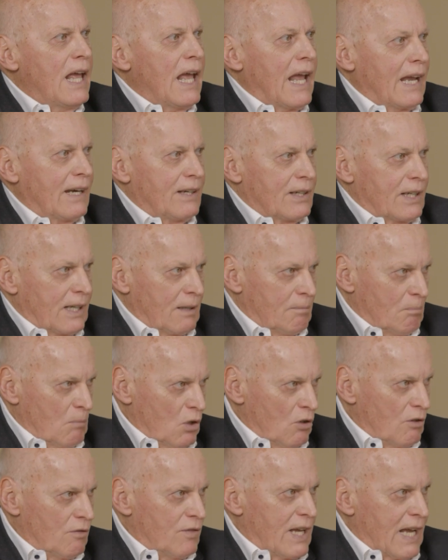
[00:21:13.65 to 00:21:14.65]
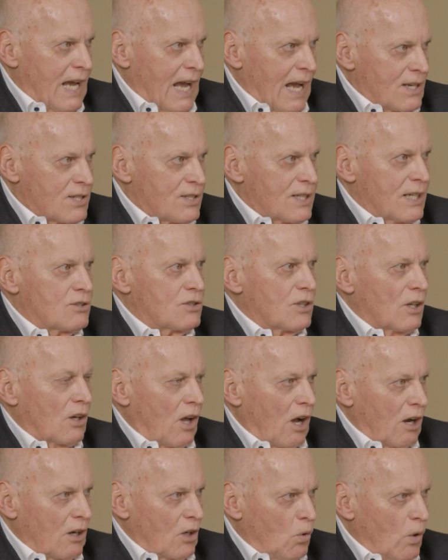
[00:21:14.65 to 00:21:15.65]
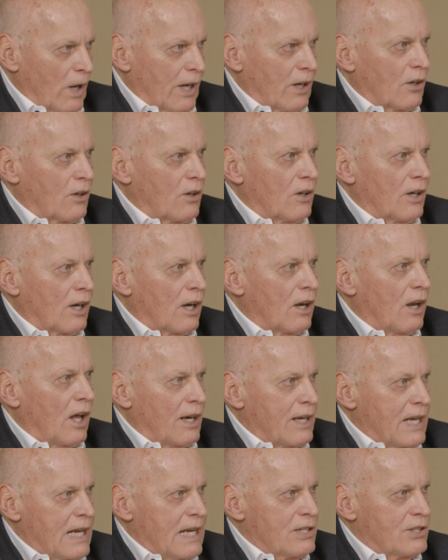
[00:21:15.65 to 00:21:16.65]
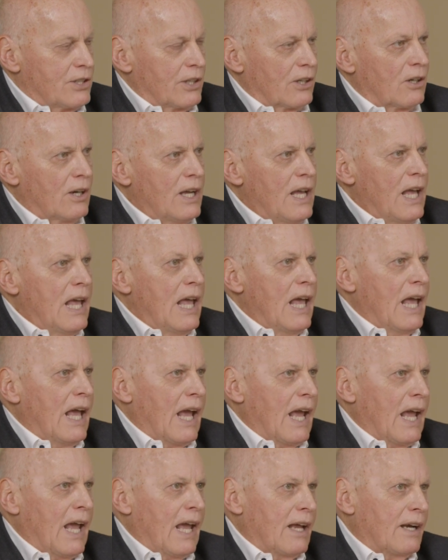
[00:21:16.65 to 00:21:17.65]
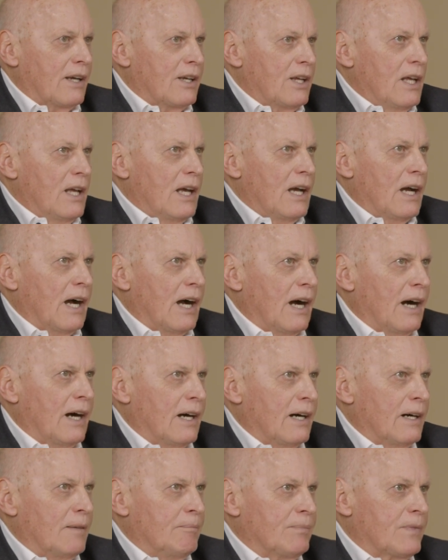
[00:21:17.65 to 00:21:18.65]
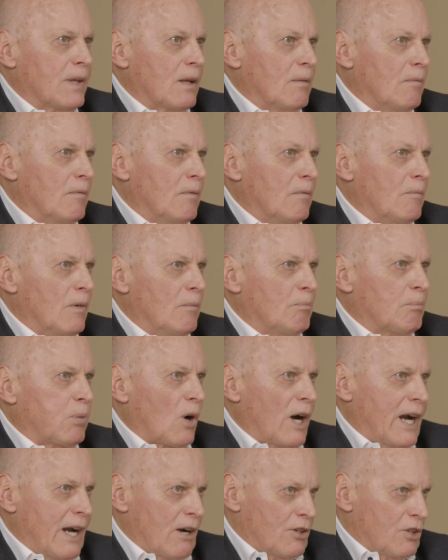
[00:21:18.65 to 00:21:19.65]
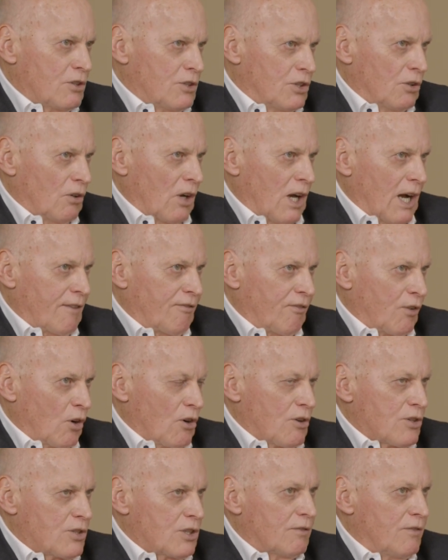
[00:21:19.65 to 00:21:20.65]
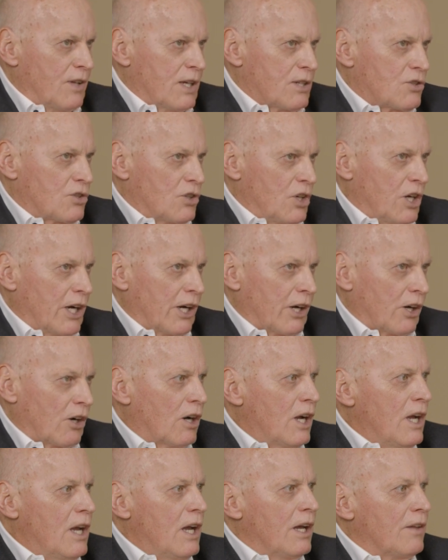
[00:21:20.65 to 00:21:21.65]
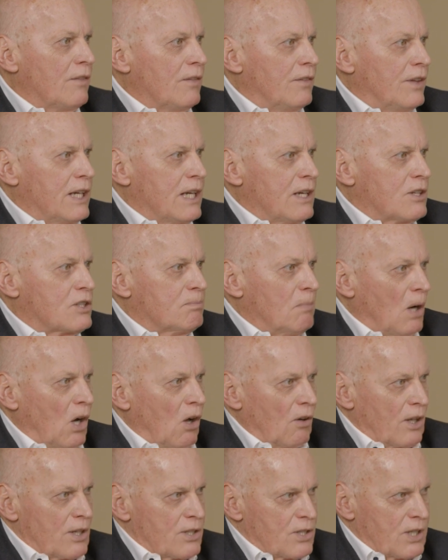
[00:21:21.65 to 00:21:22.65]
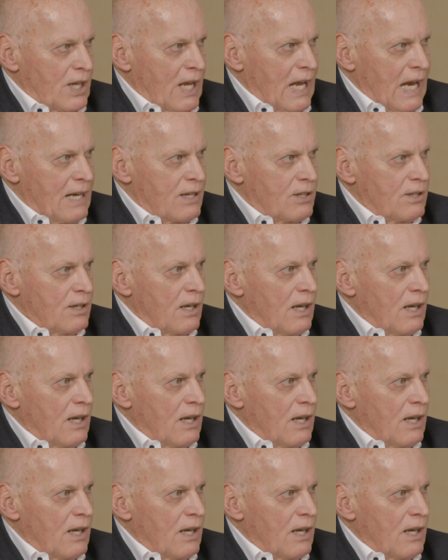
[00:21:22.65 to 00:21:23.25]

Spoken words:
and can move the assets a lot quicker and a lot easier. And prior to July 1st of this year, the small estate